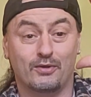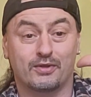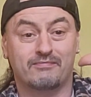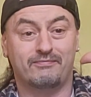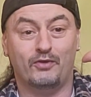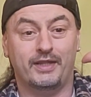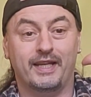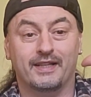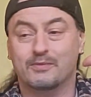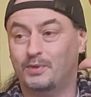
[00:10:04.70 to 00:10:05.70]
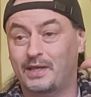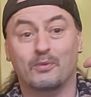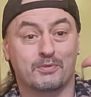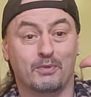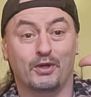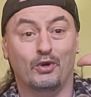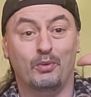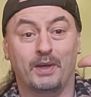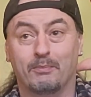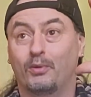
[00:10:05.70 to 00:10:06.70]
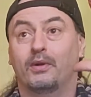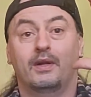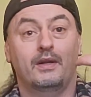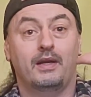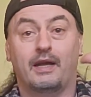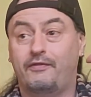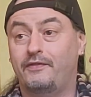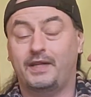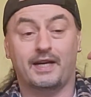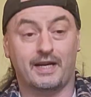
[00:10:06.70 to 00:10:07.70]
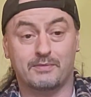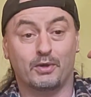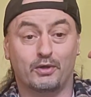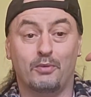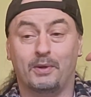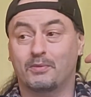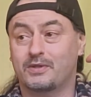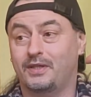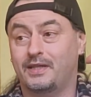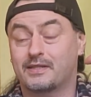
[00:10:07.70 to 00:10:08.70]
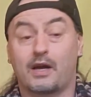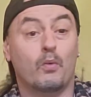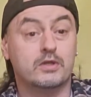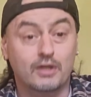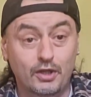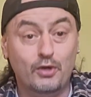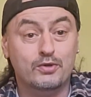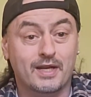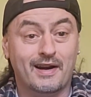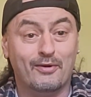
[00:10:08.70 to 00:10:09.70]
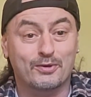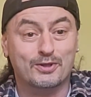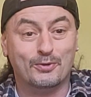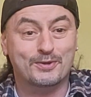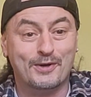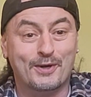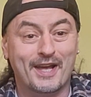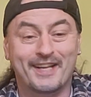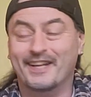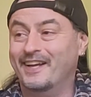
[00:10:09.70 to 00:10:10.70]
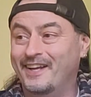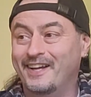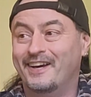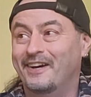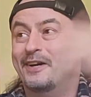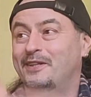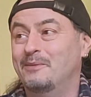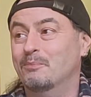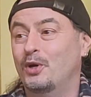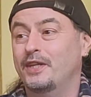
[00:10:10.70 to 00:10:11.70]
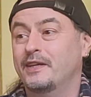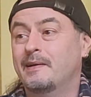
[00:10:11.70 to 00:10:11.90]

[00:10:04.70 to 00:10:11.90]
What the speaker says: looks ridiculous, but that was my grouping. But at 50 yards, my grouping was like this. I wasn't losing arrows, so it was okay. I didn't mind.